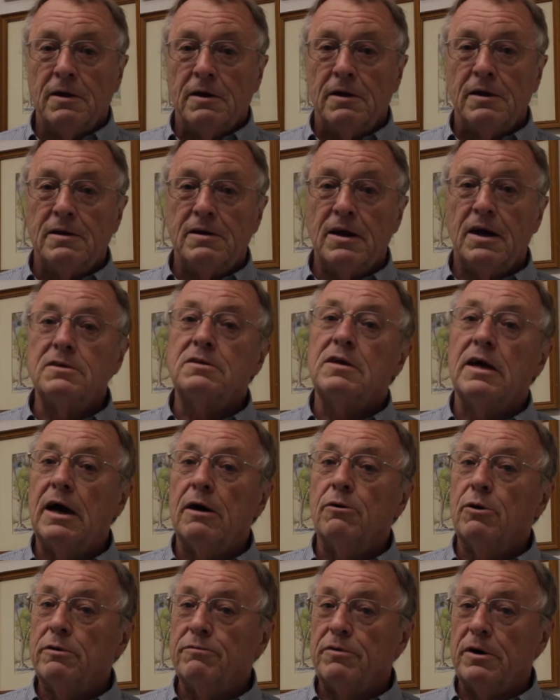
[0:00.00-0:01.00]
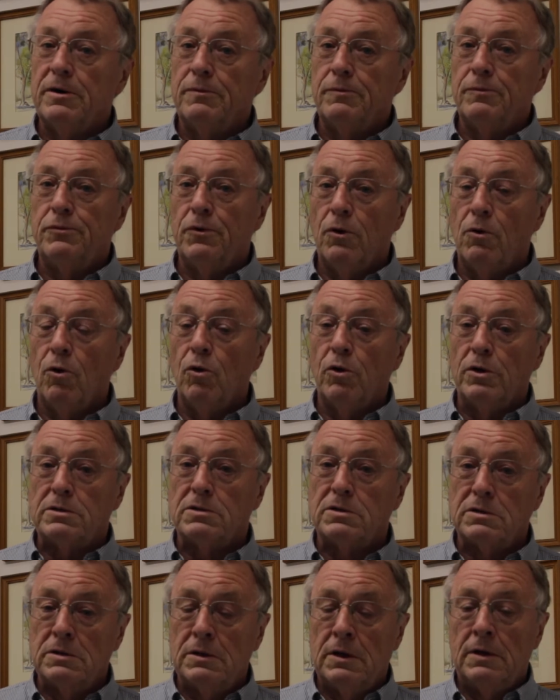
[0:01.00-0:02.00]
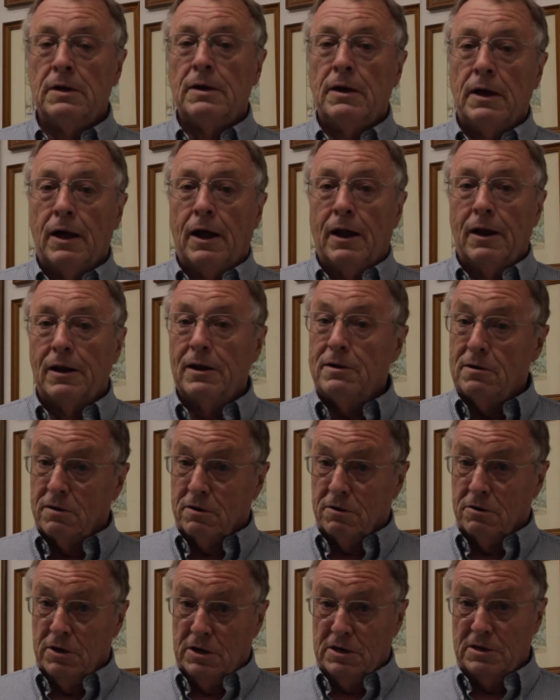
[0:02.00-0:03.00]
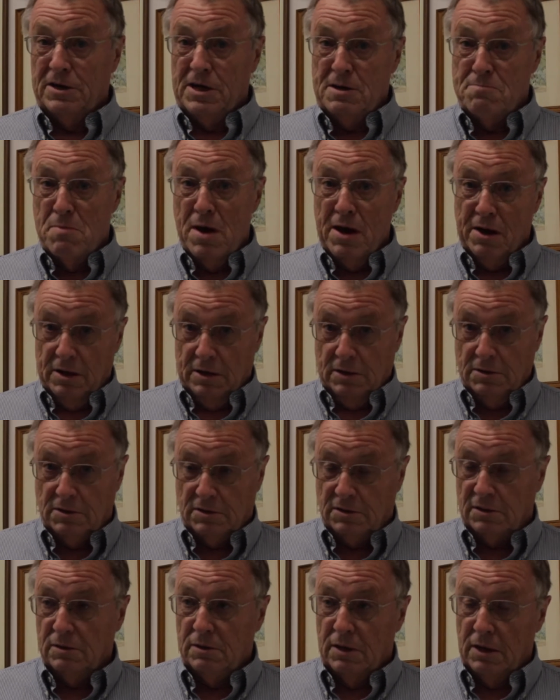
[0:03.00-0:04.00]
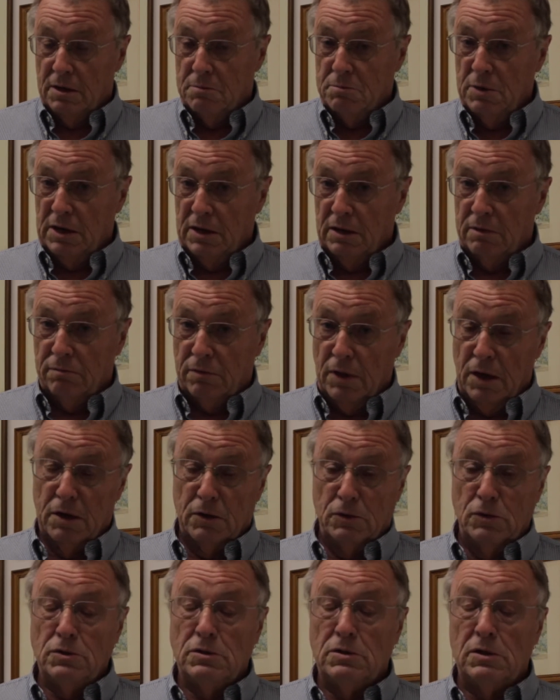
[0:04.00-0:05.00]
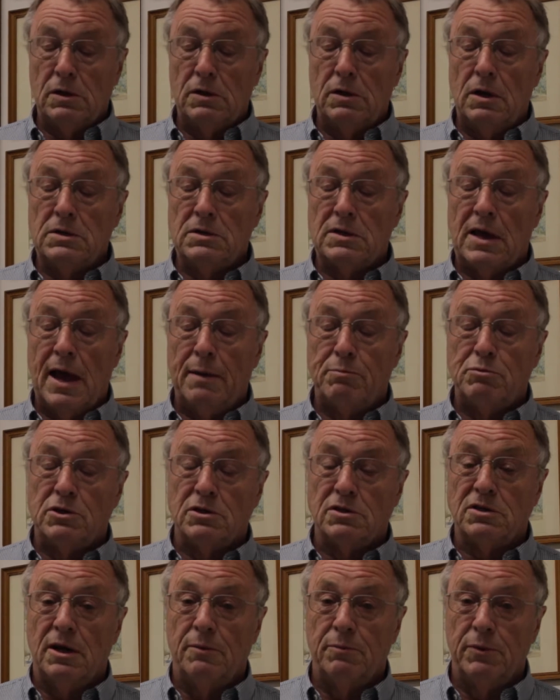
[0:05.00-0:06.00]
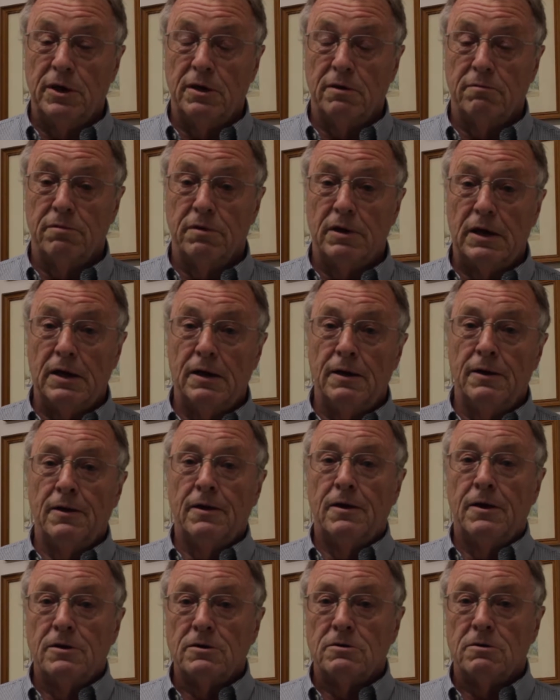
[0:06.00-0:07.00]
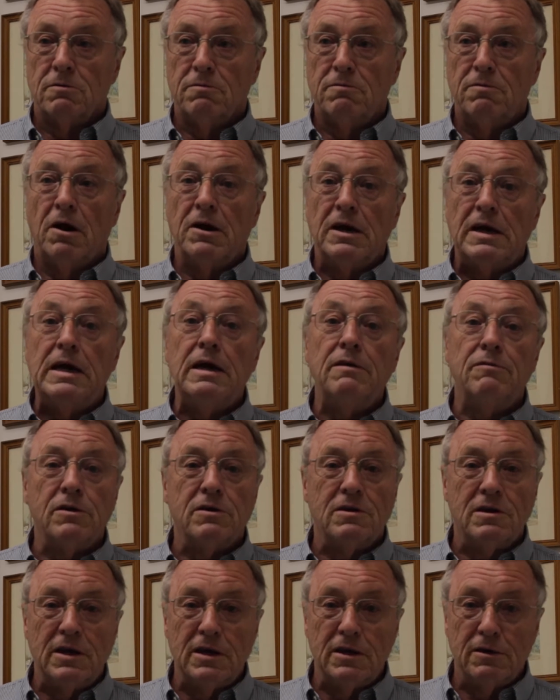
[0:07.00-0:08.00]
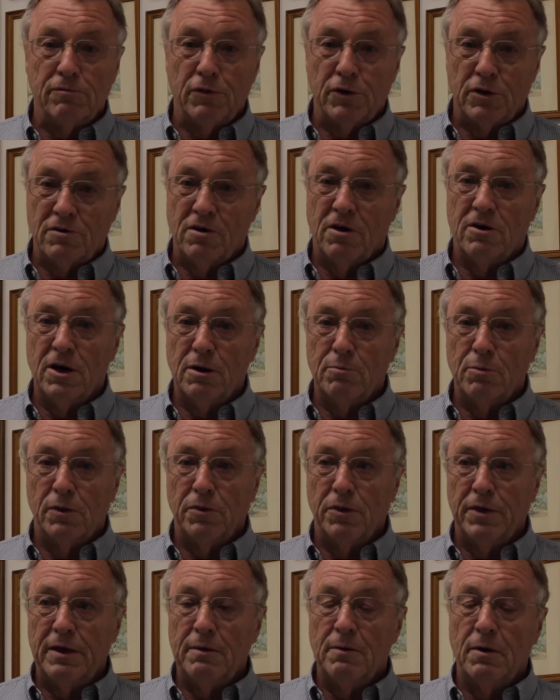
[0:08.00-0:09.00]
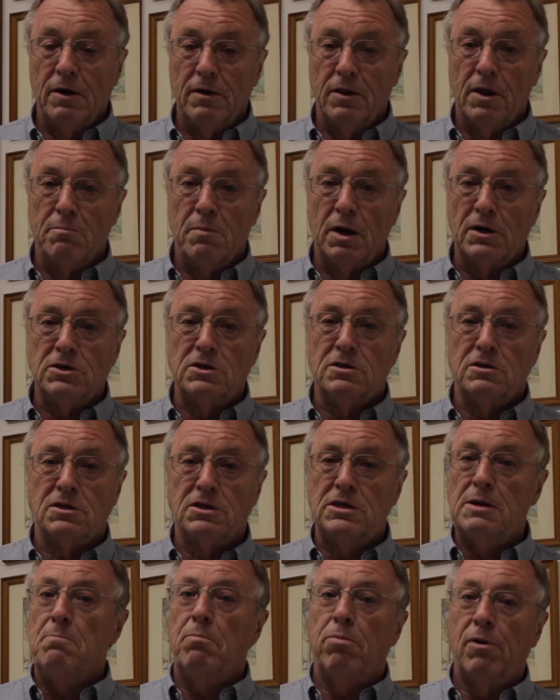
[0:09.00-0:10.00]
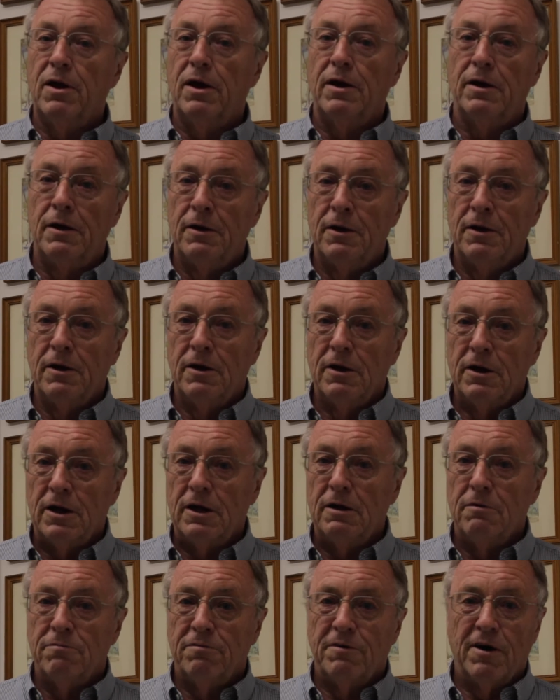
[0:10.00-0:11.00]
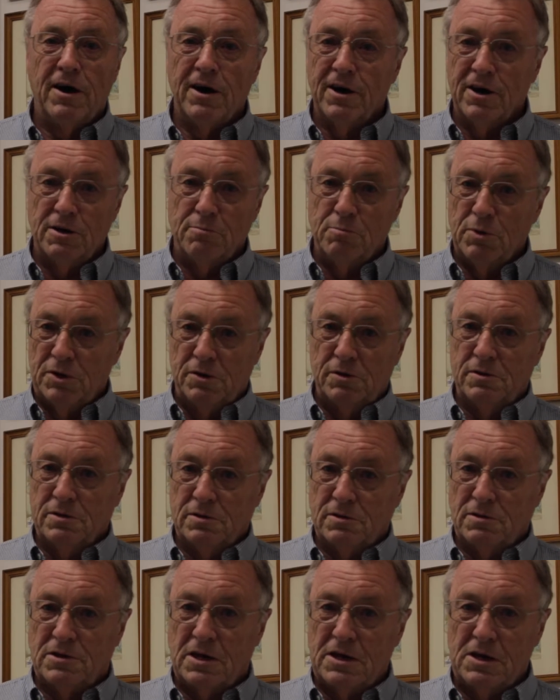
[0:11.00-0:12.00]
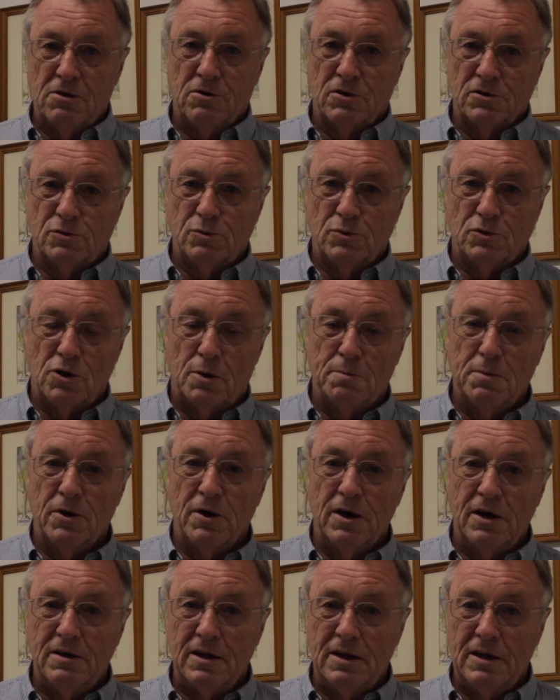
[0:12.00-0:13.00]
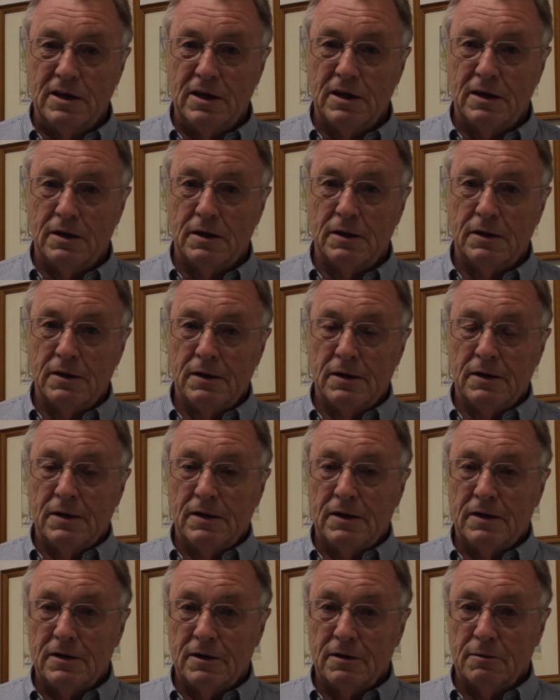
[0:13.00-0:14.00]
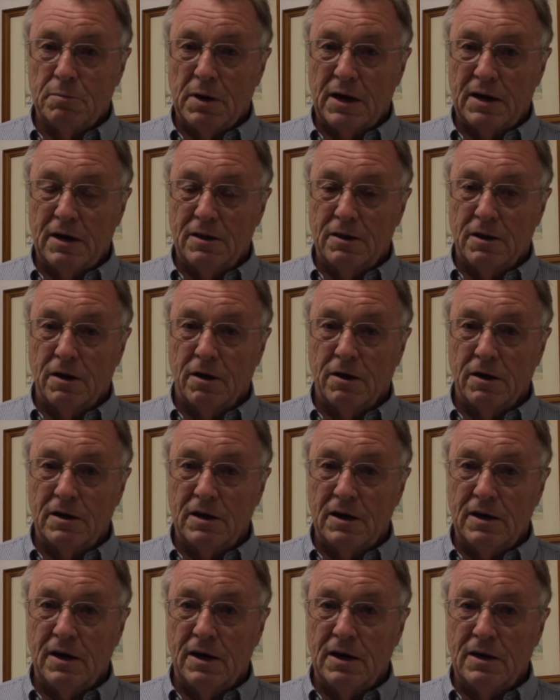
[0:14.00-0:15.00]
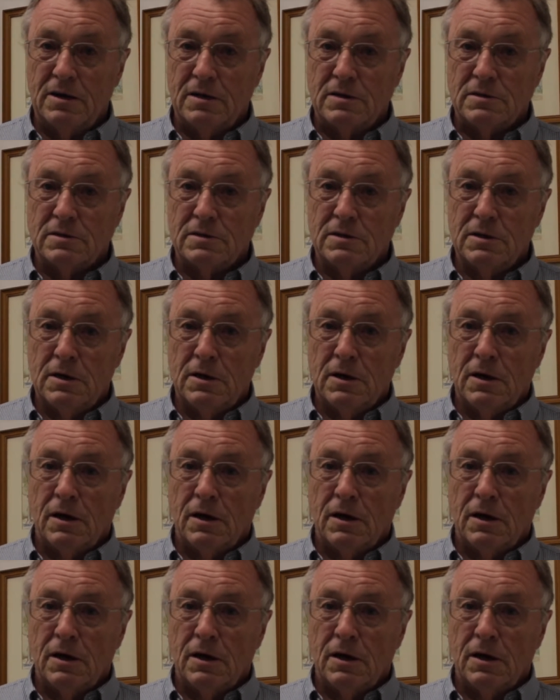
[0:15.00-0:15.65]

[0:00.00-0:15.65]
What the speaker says: It does, however, for all its literary demerits, and there are many of those, it does capture something of the sort of naivety of the time and the much simpler environment that SACOSS was operating in back in the 1980s.